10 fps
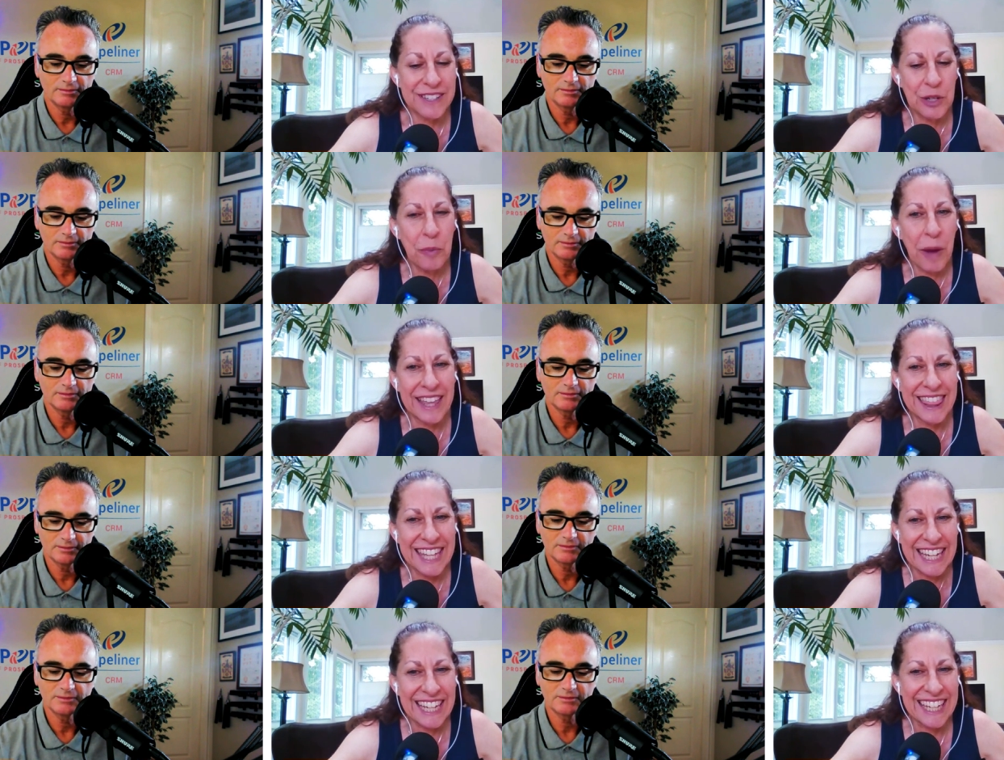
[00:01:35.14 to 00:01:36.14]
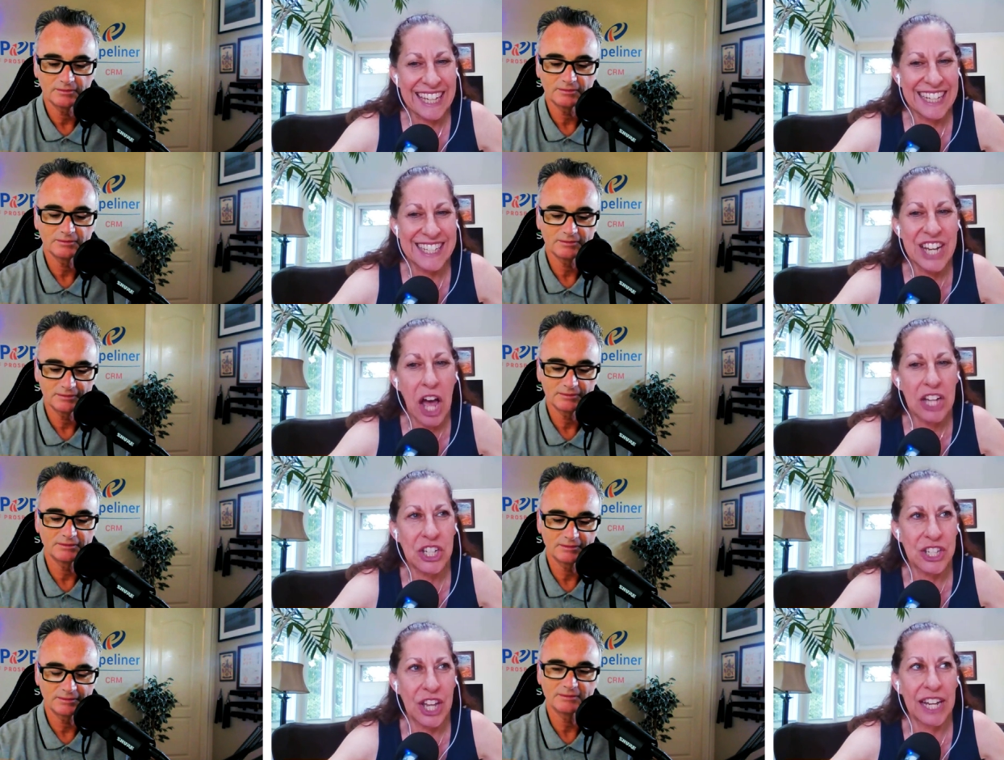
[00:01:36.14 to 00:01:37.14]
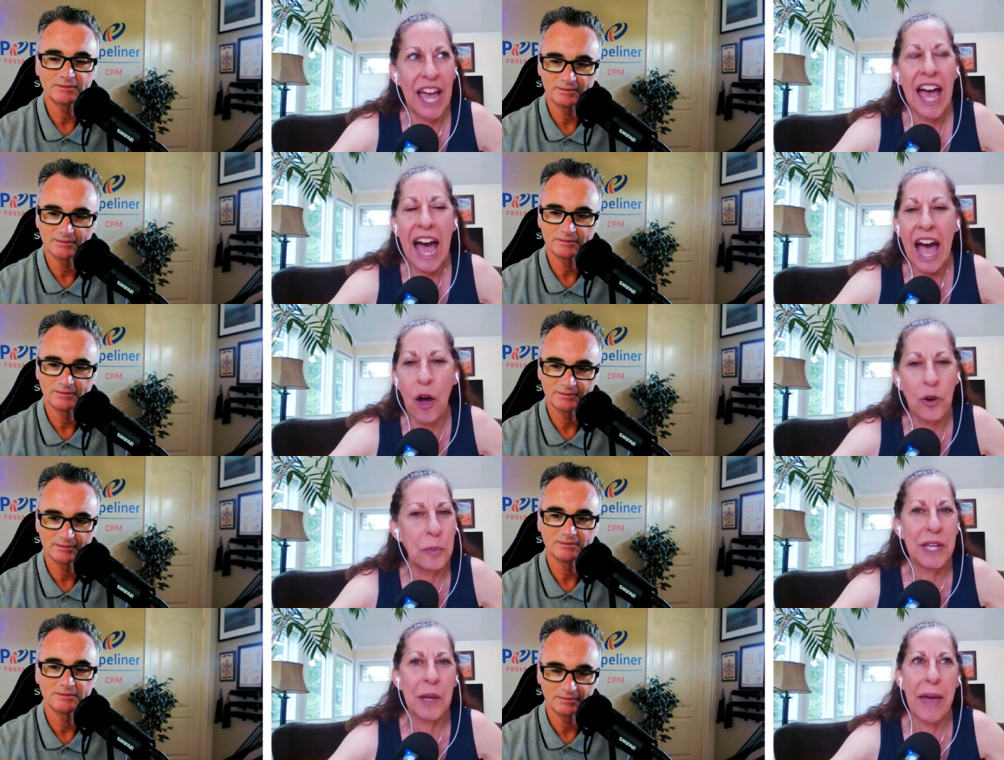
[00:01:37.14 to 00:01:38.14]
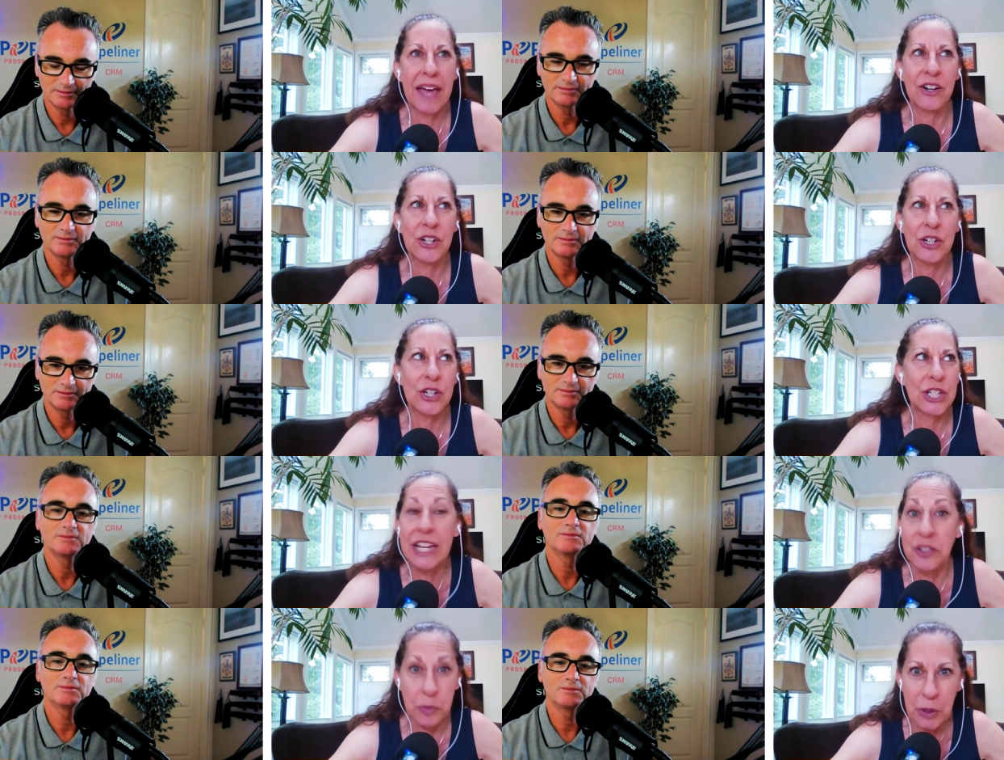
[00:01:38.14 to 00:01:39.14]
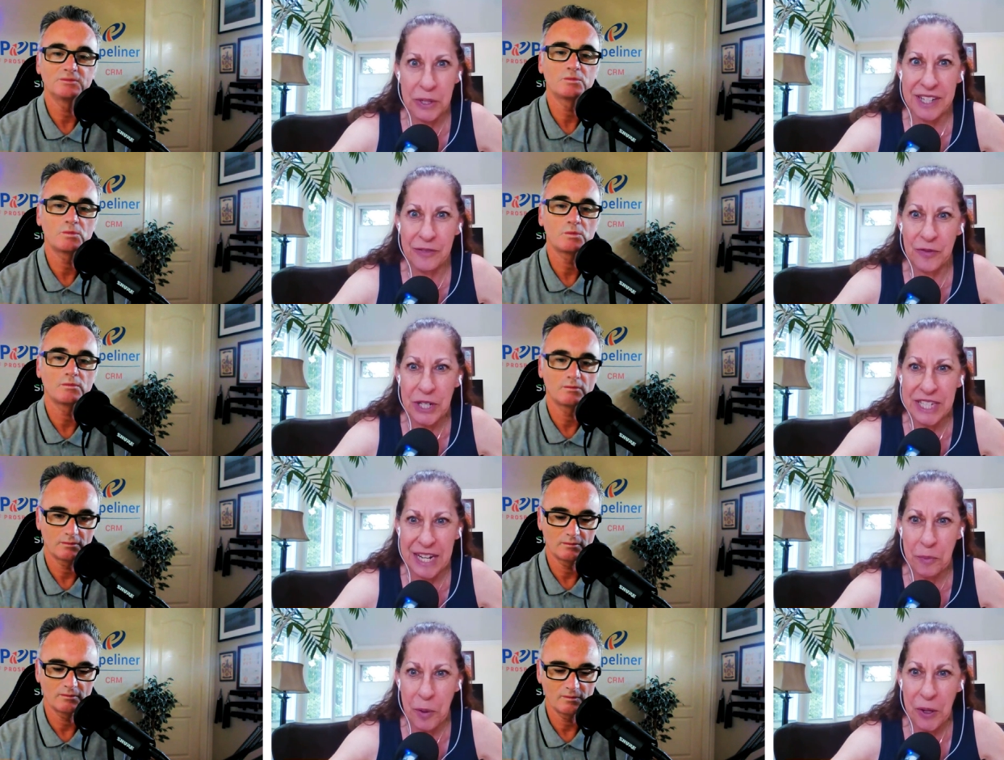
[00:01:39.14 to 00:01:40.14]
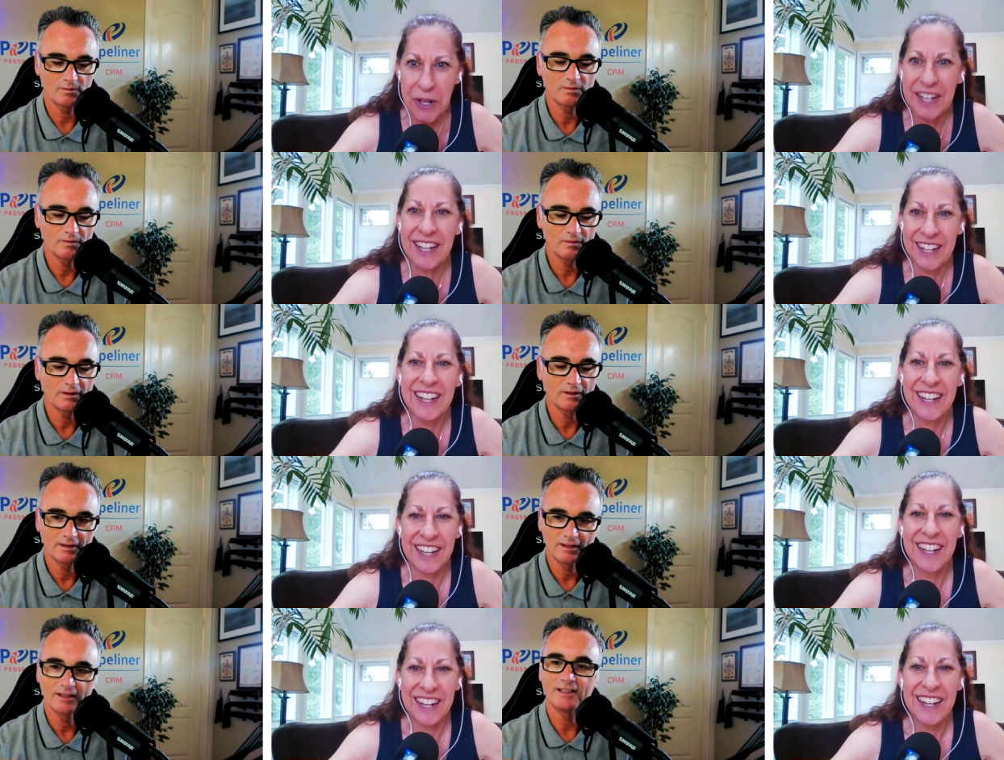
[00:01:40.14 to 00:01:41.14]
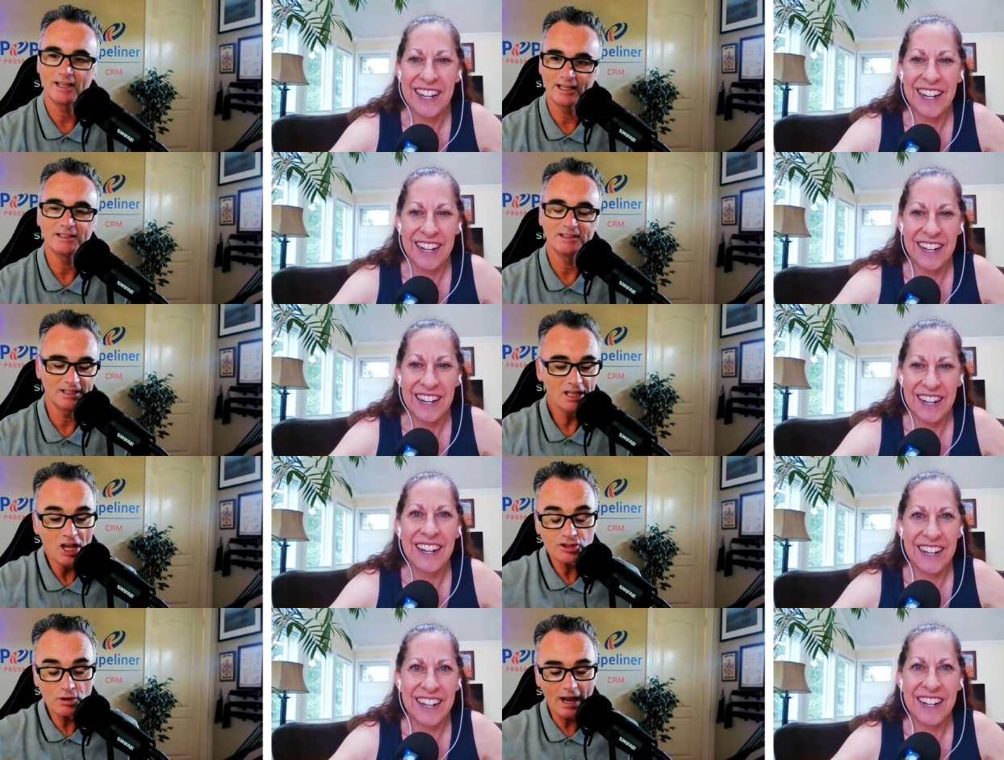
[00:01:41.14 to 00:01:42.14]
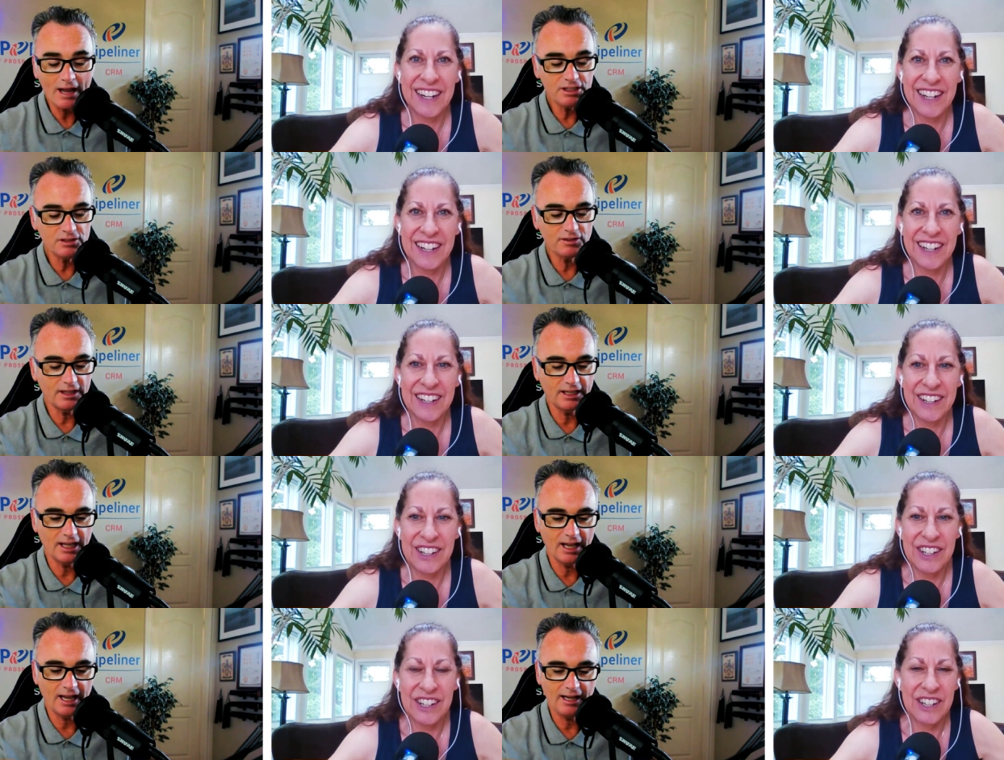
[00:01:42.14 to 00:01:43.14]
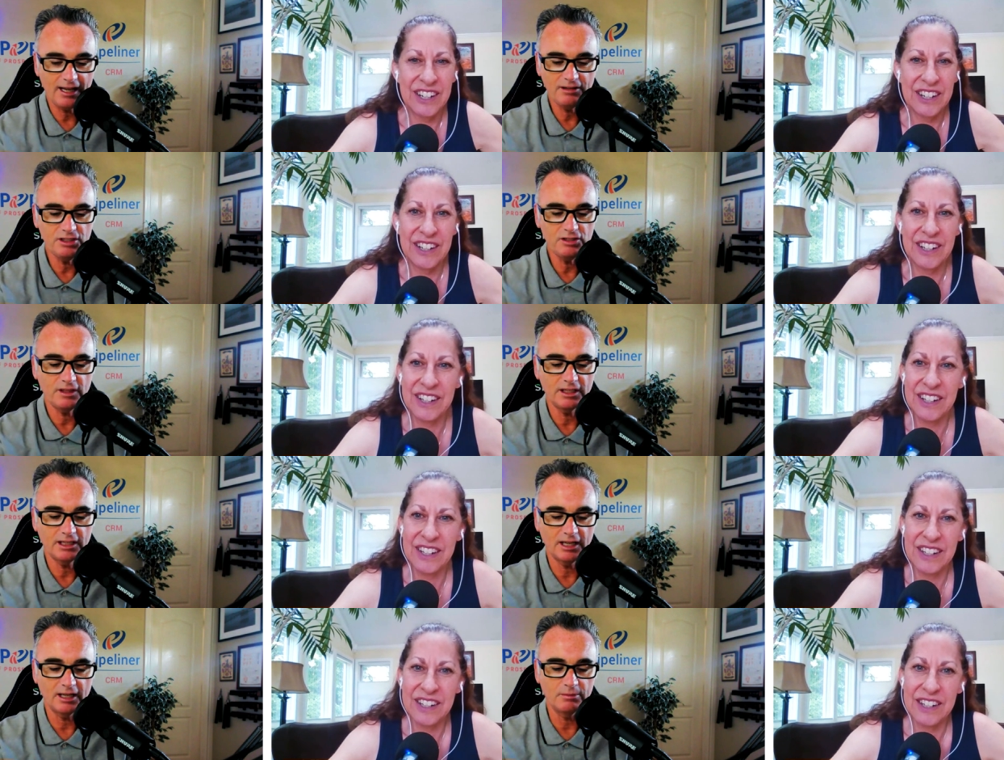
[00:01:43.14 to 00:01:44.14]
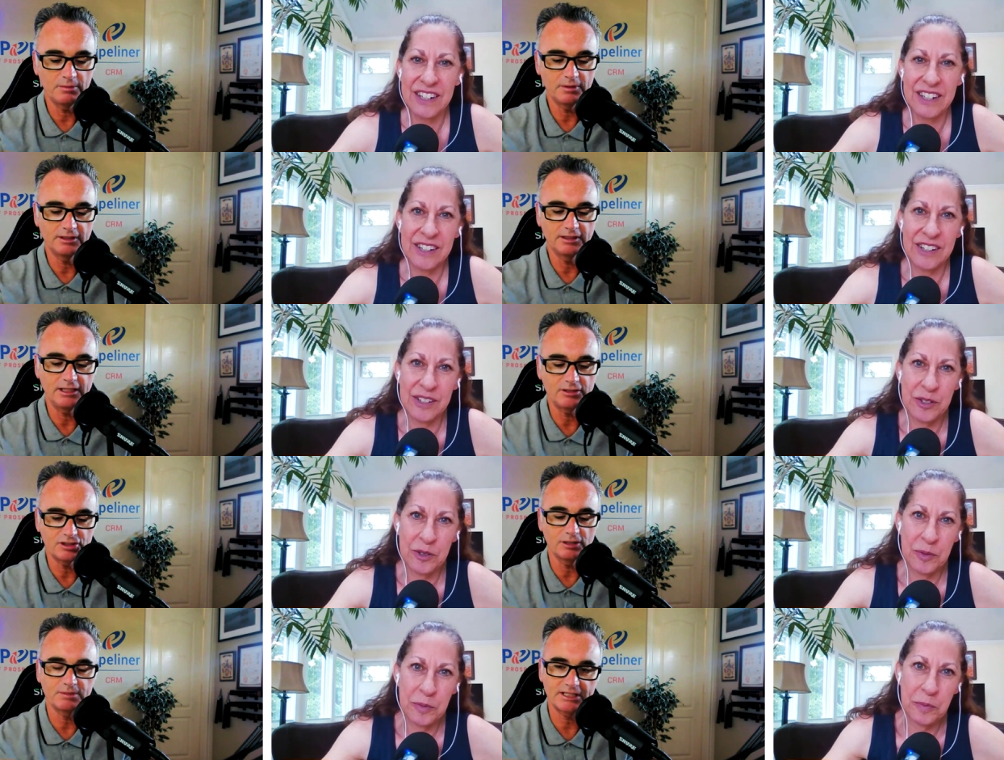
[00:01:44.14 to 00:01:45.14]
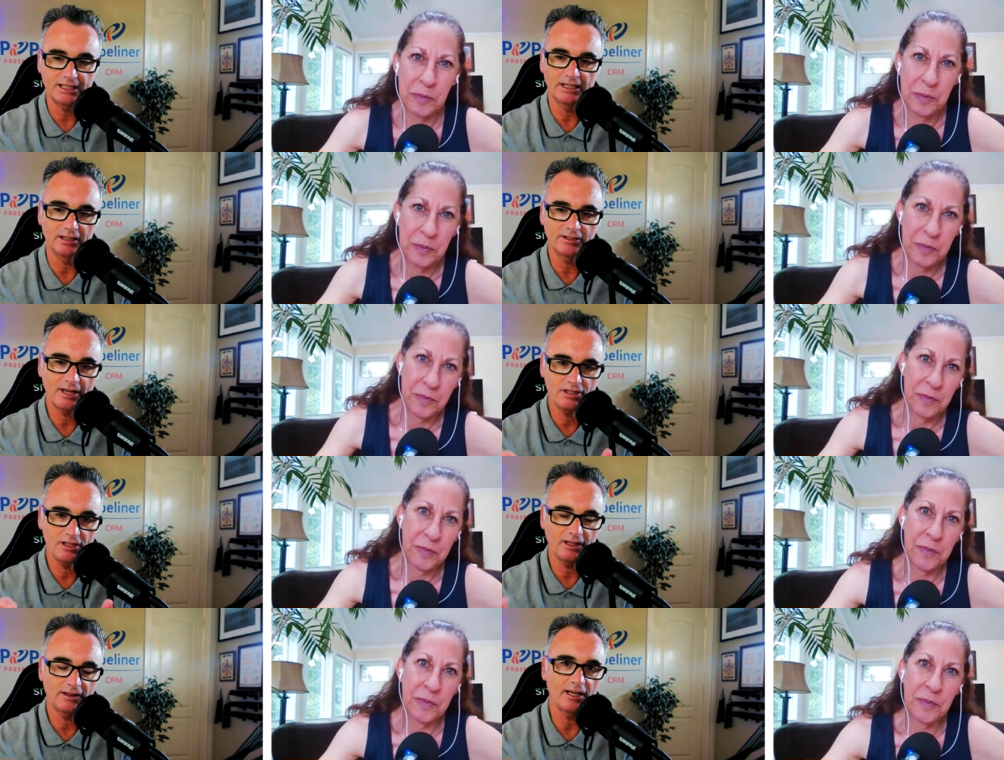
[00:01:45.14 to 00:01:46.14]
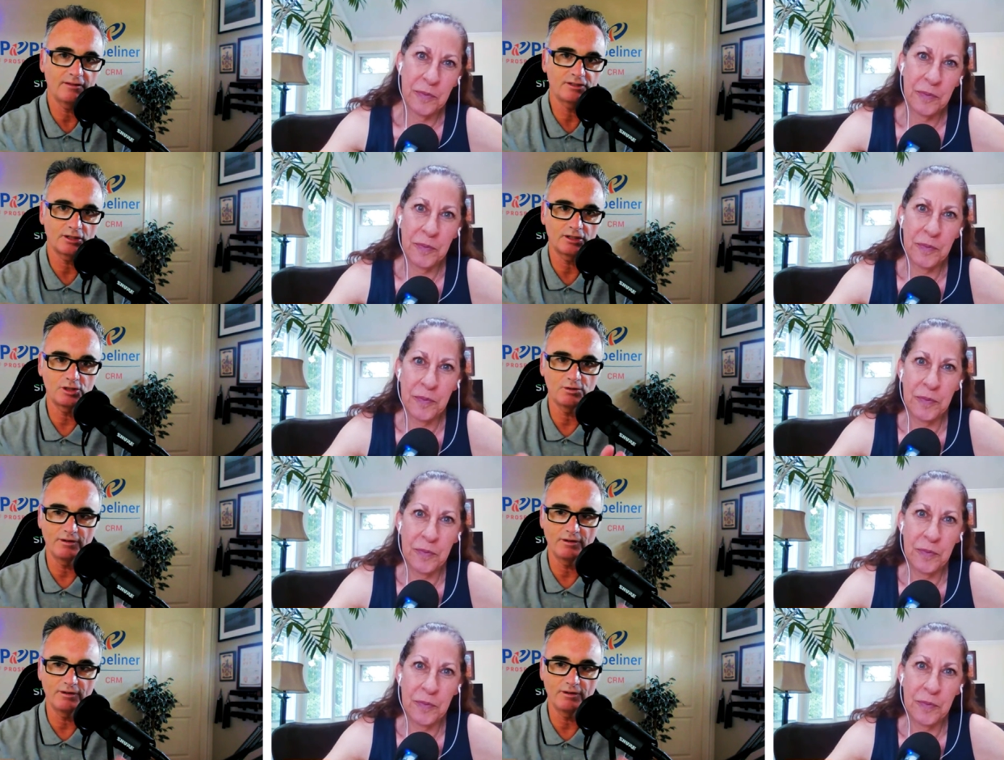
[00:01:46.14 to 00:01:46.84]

Speaker 1: that you might think it's not just like how to be a better mm. salesperson for example
Speaker 2: yeah, So how do you think uh, how, how, do you think um, leadership skills how do you think they have started to